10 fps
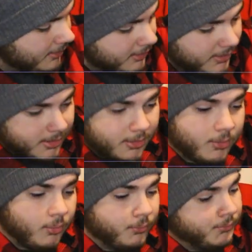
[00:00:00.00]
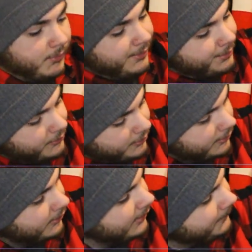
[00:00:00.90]
the Golden Wreath
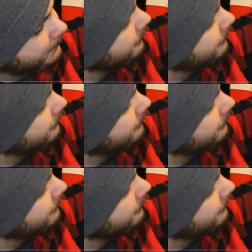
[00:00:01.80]
jersey.